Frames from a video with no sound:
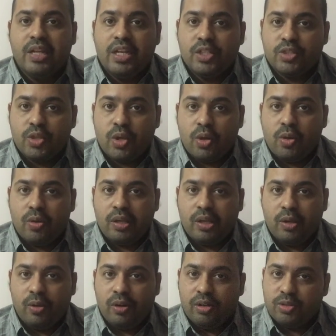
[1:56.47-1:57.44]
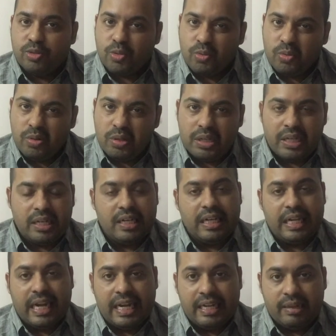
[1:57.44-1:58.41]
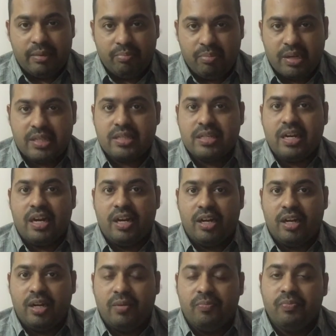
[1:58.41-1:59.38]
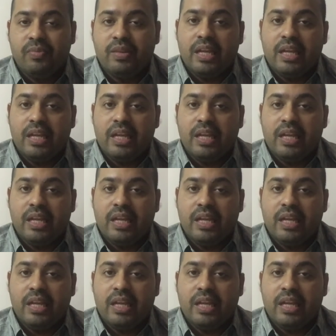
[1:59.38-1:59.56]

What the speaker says: So you will soon get depressed and